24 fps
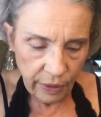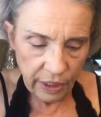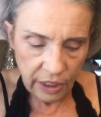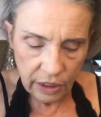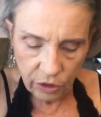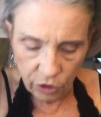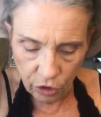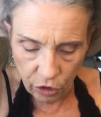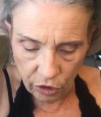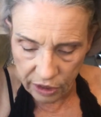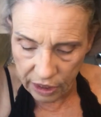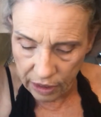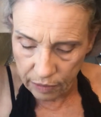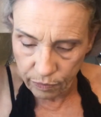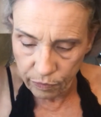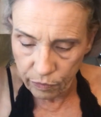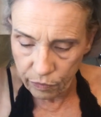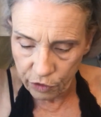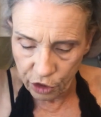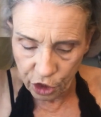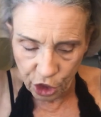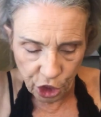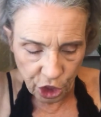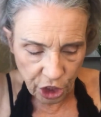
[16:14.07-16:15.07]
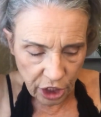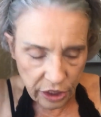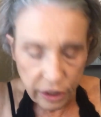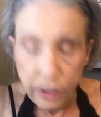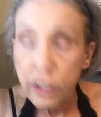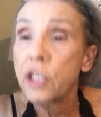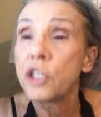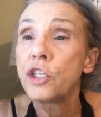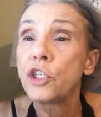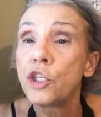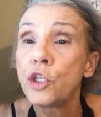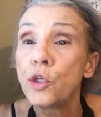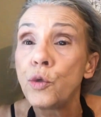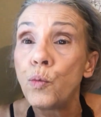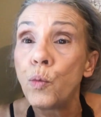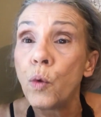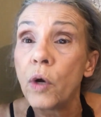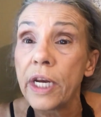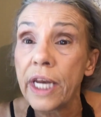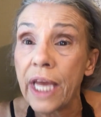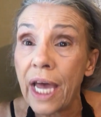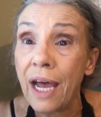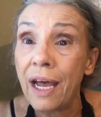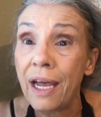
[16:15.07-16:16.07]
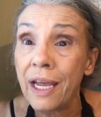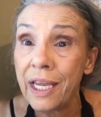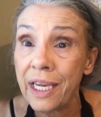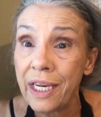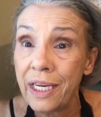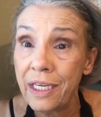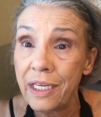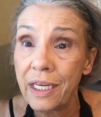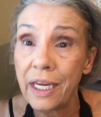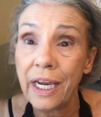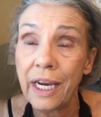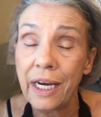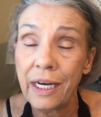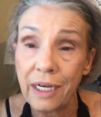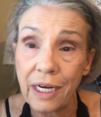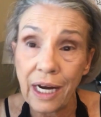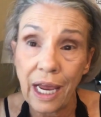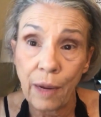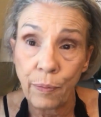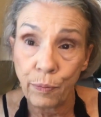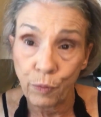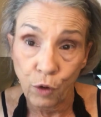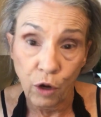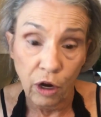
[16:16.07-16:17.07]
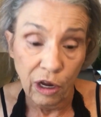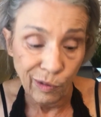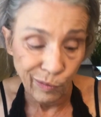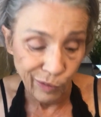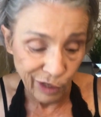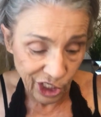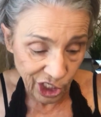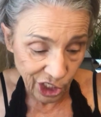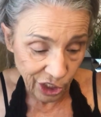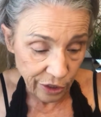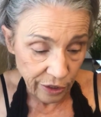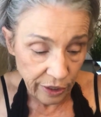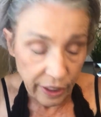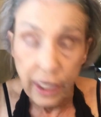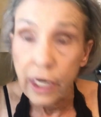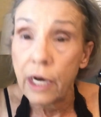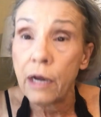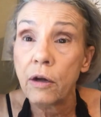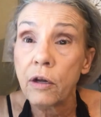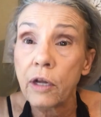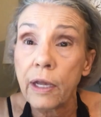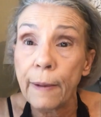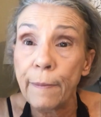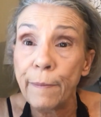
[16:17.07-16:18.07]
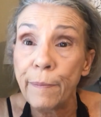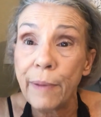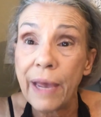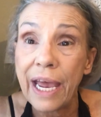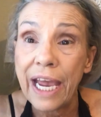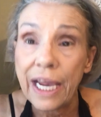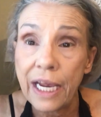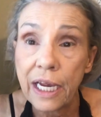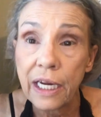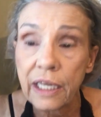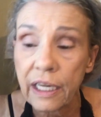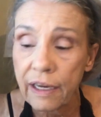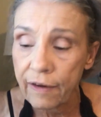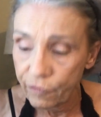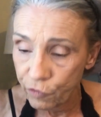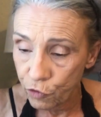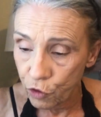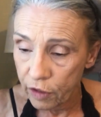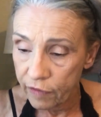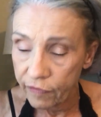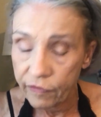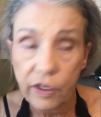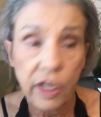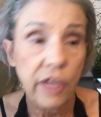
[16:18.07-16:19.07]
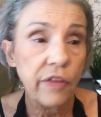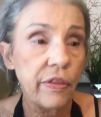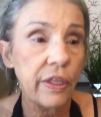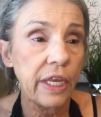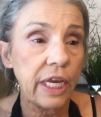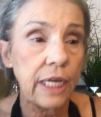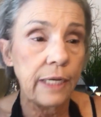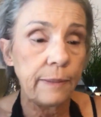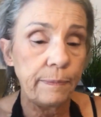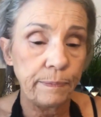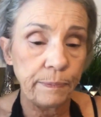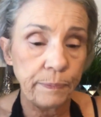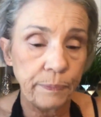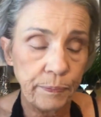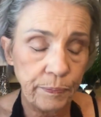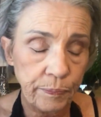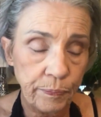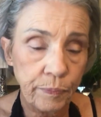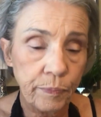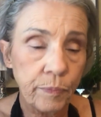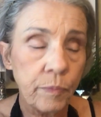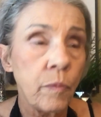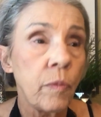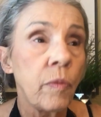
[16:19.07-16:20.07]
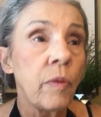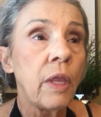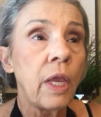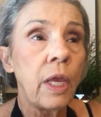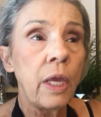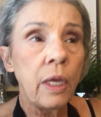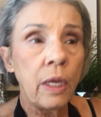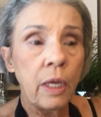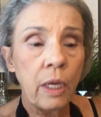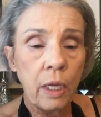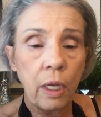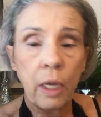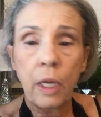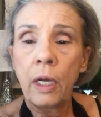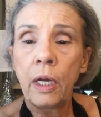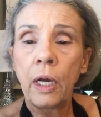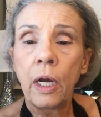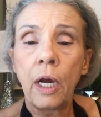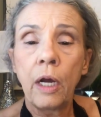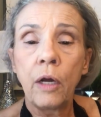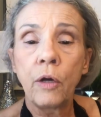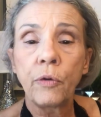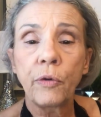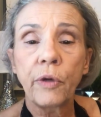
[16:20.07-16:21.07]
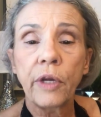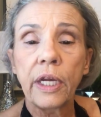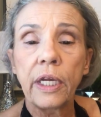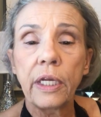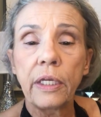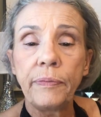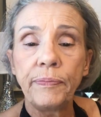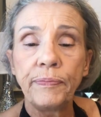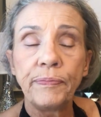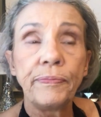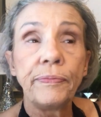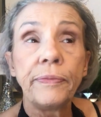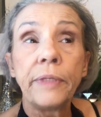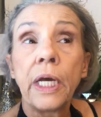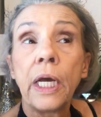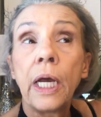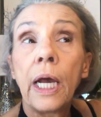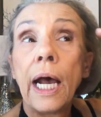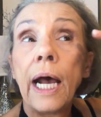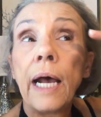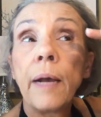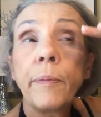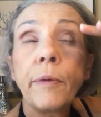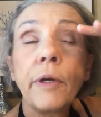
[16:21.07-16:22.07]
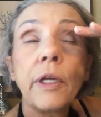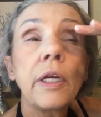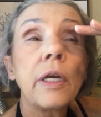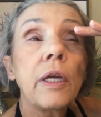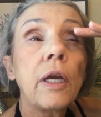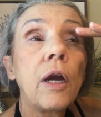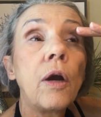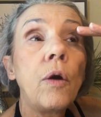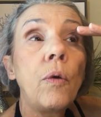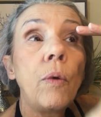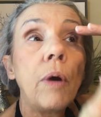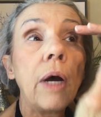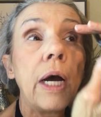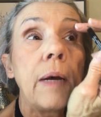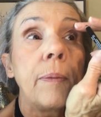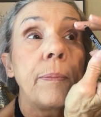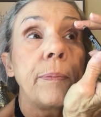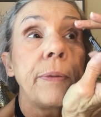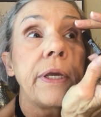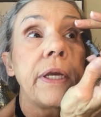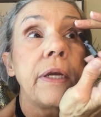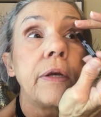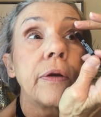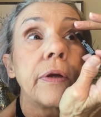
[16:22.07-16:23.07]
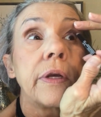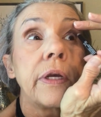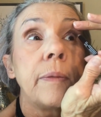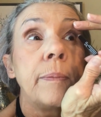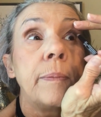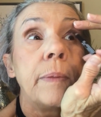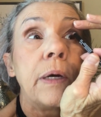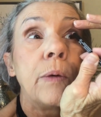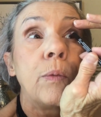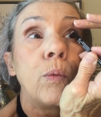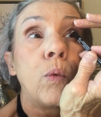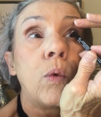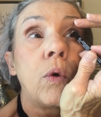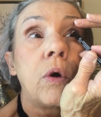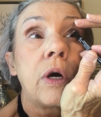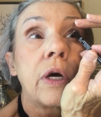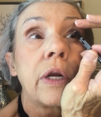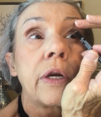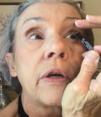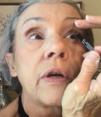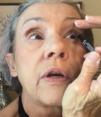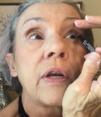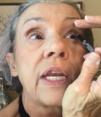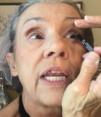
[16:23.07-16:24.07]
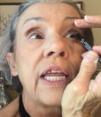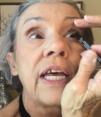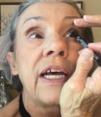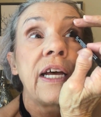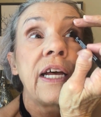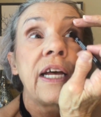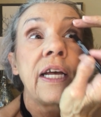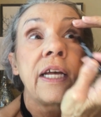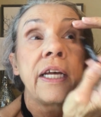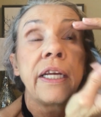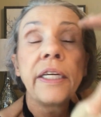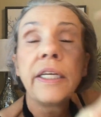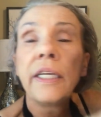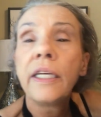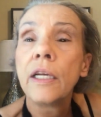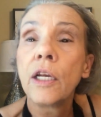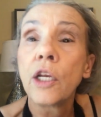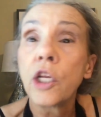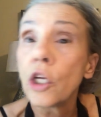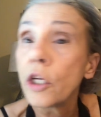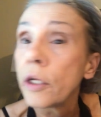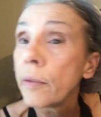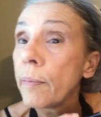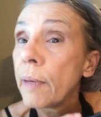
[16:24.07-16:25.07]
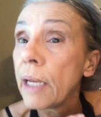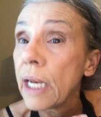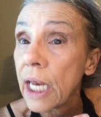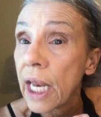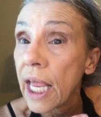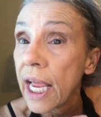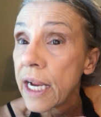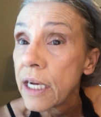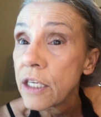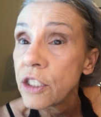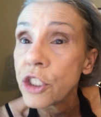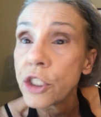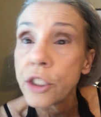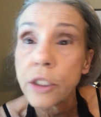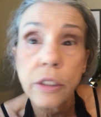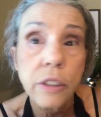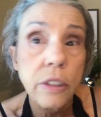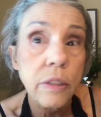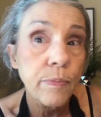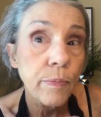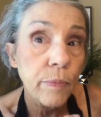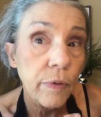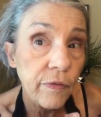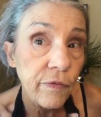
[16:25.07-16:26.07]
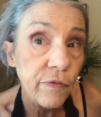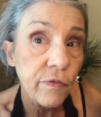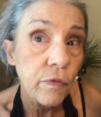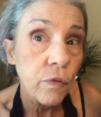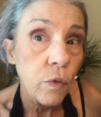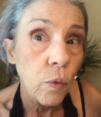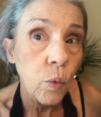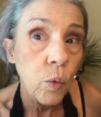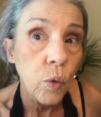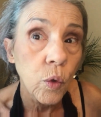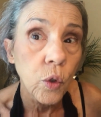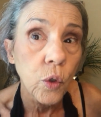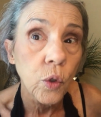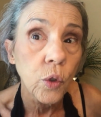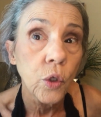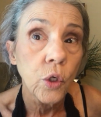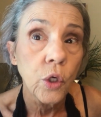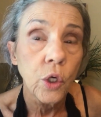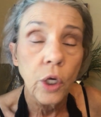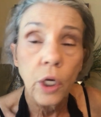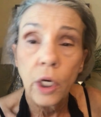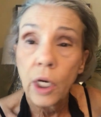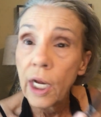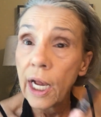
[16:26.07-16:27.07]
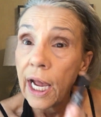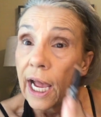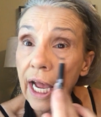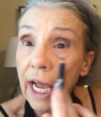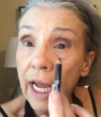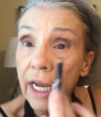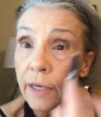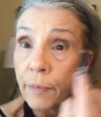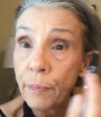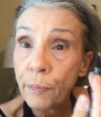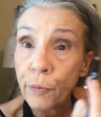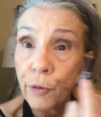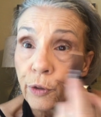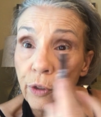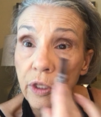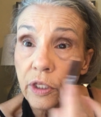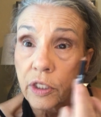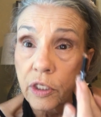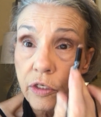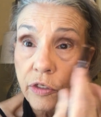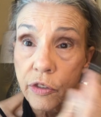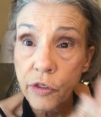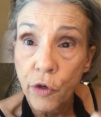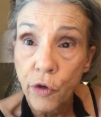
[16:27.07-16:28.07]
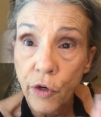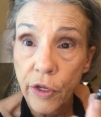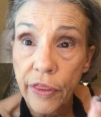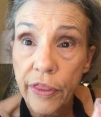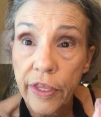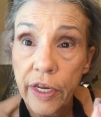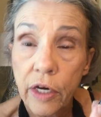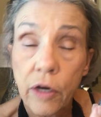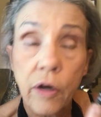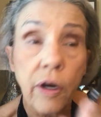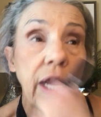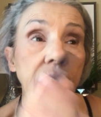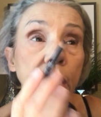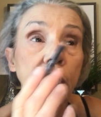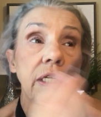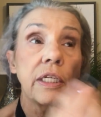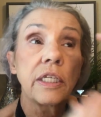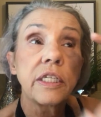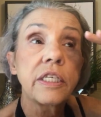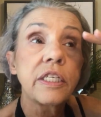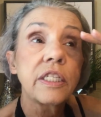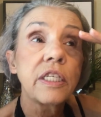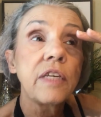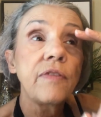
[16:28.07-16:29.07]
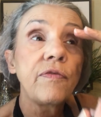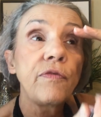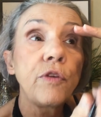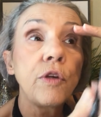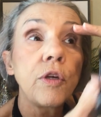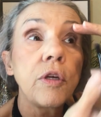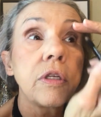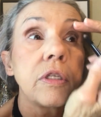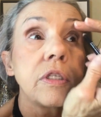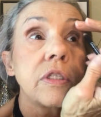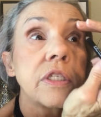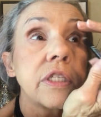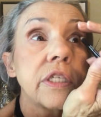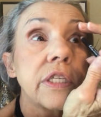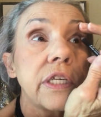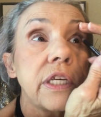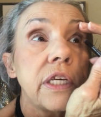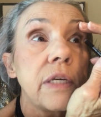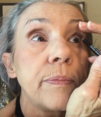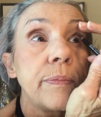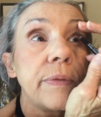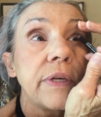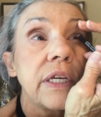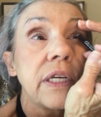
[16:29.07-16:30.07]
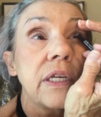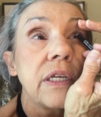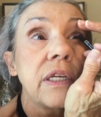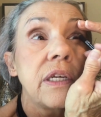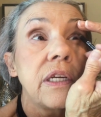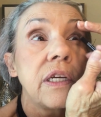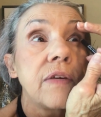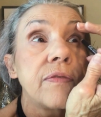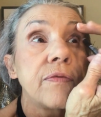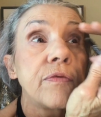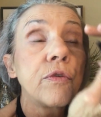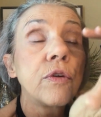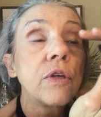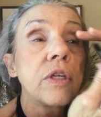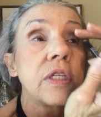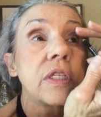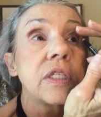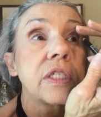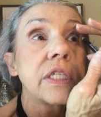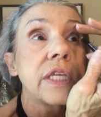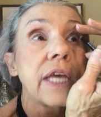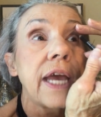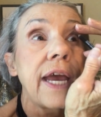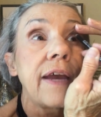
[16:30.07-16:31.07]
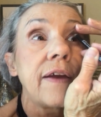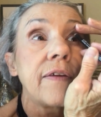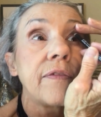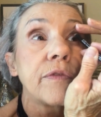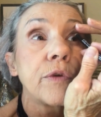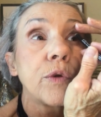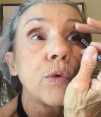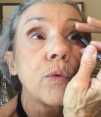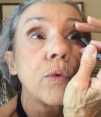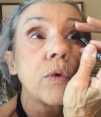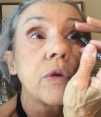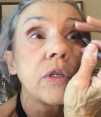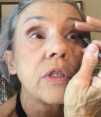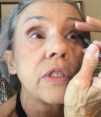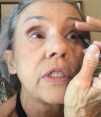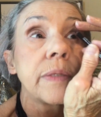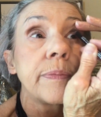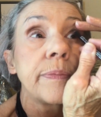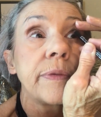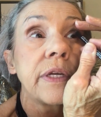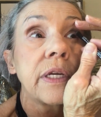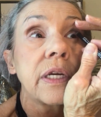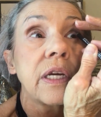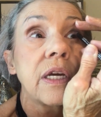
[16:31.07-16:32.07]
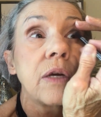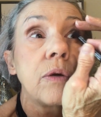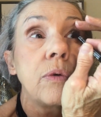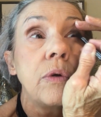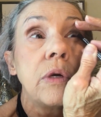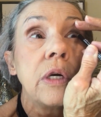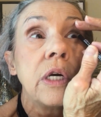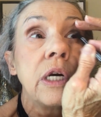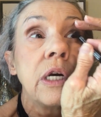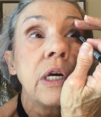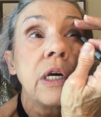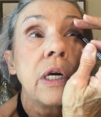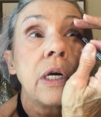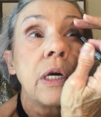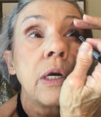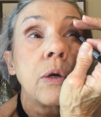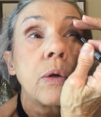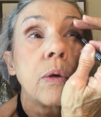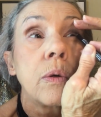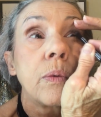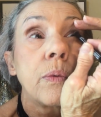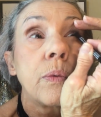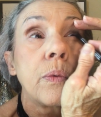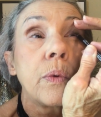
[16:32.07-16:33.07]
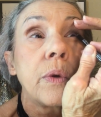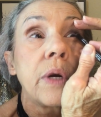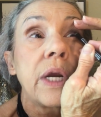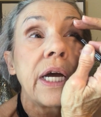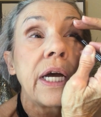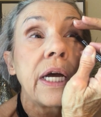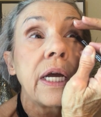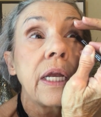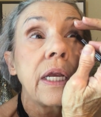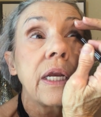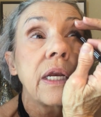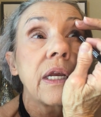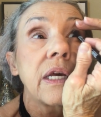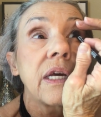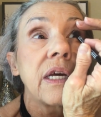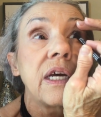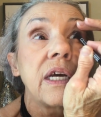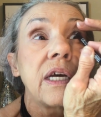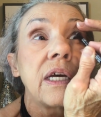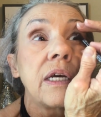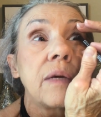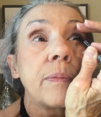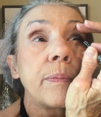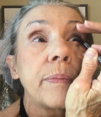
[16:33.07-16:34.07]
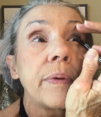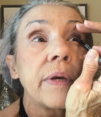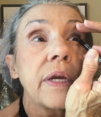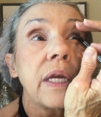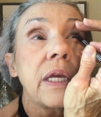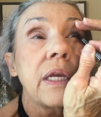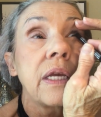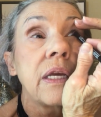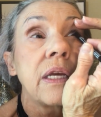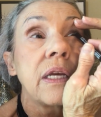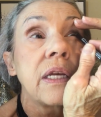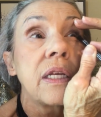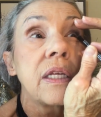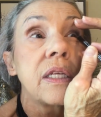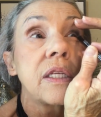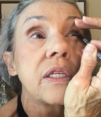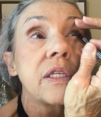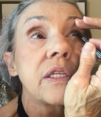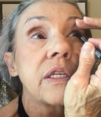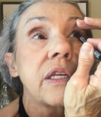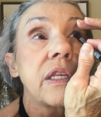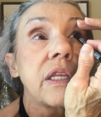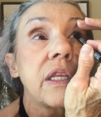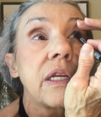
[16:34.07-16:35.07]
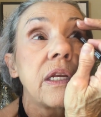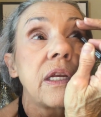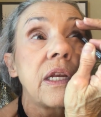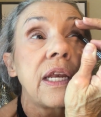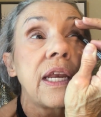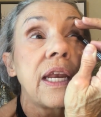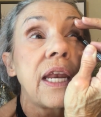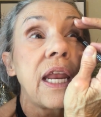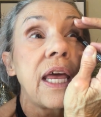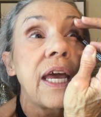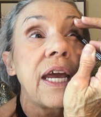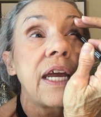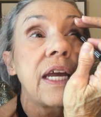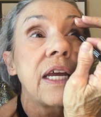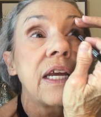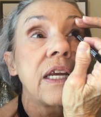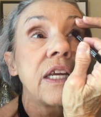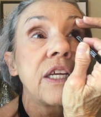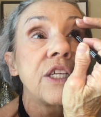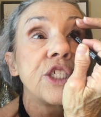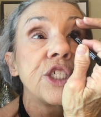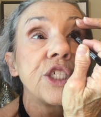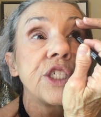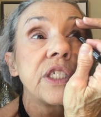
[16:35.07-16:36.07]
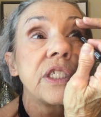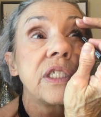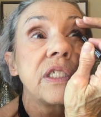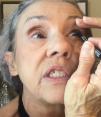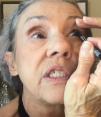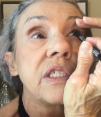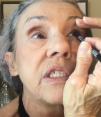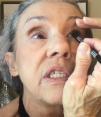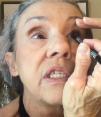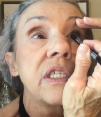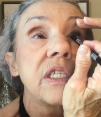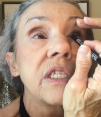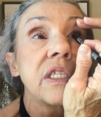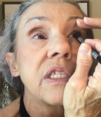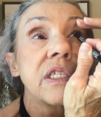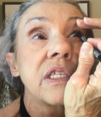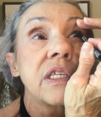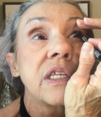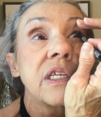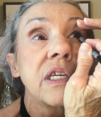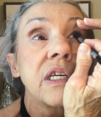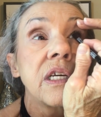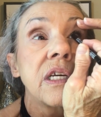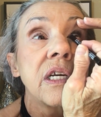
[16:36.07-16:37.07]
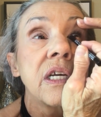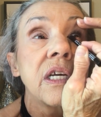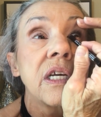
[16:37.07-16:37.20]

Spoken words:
pencil. I'm just going to do one eye, and I promise you, and then I'll come back after I've done that. Okay, I'm going to go up here in my waterline. Look at my lashes before I put this on there, and let's see if you can see a big difference afterwards. I'm going to go right up against the lashes